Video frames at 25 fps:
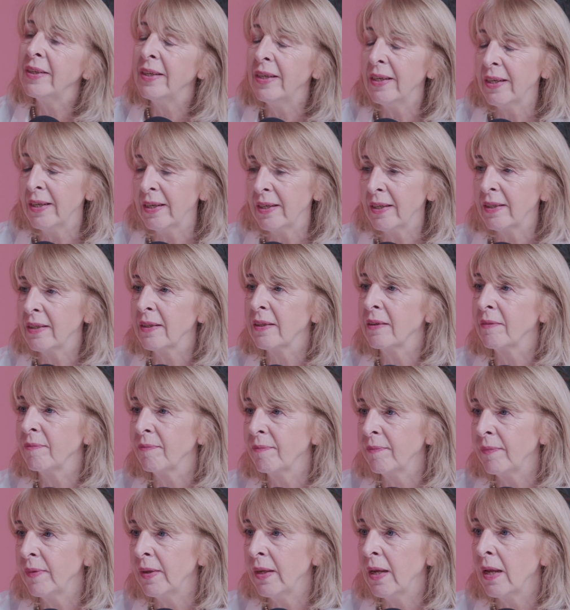
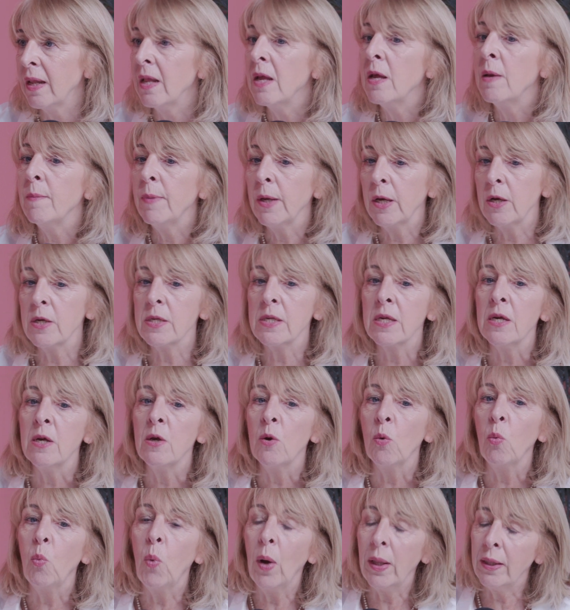Yeah. Because
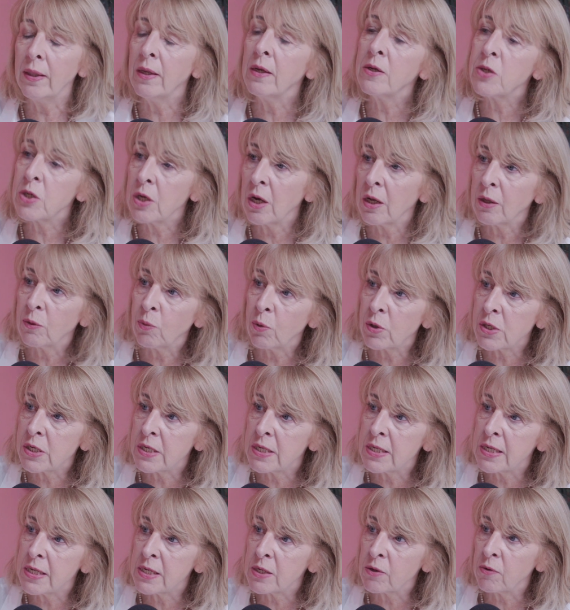when the child
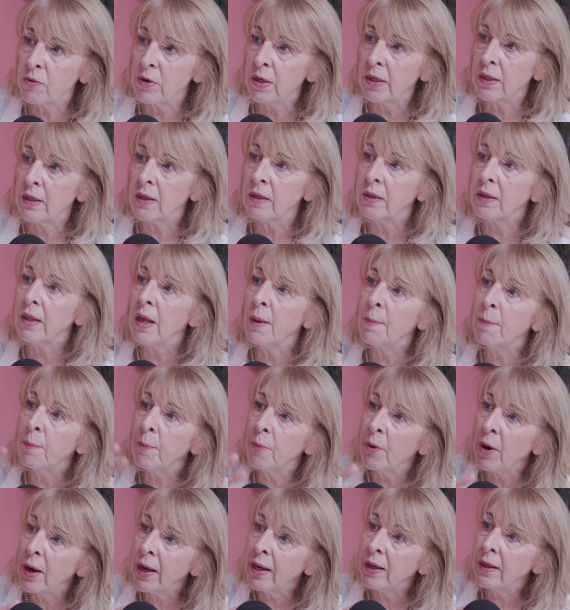watches a screen, their
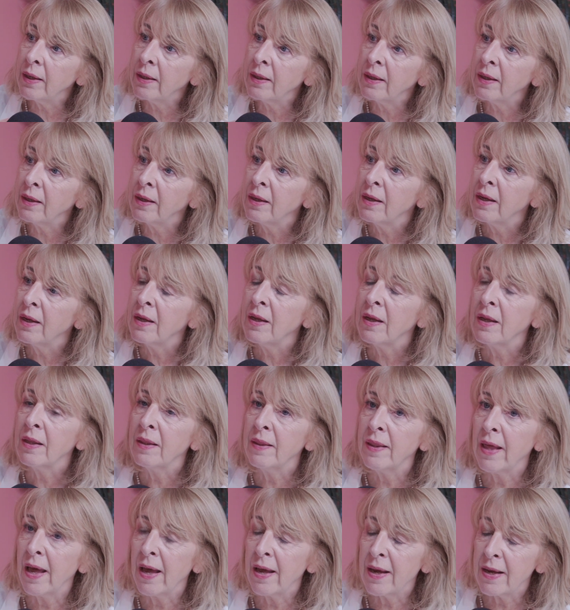brain,
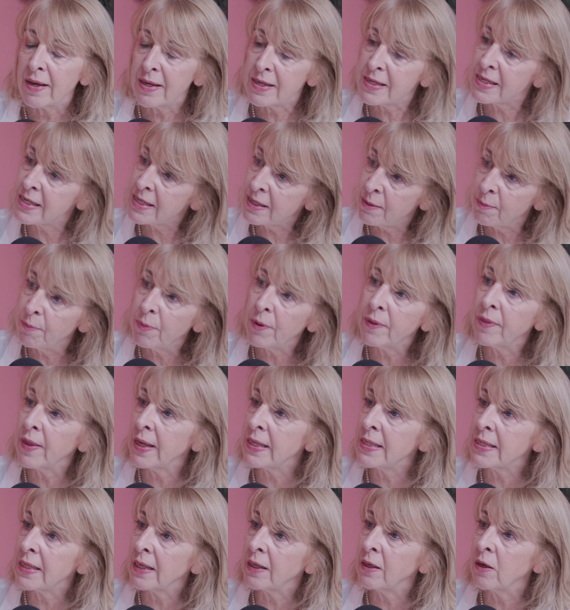their
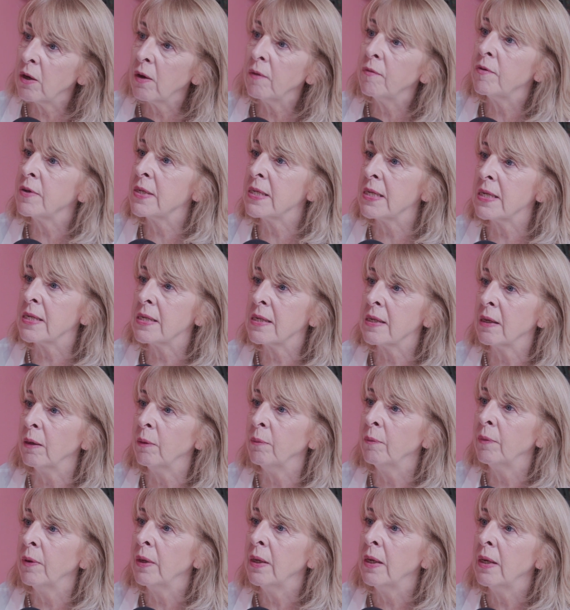sympathetic nervous
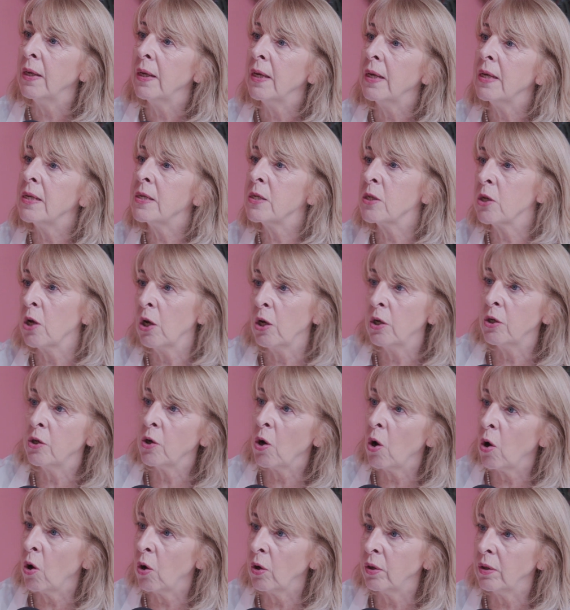system is turned
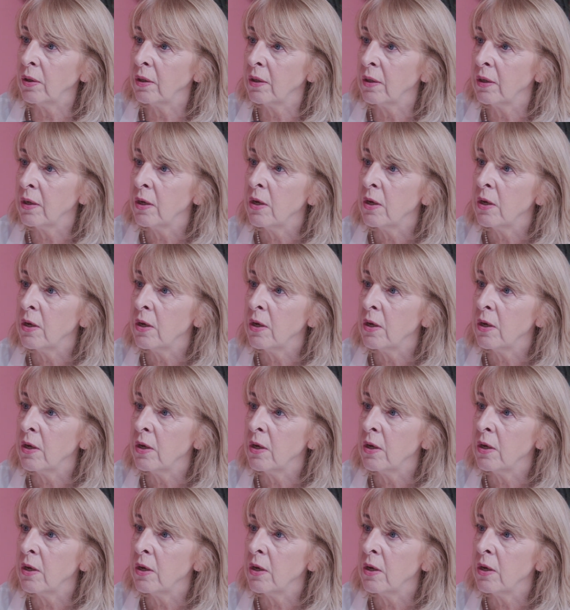on.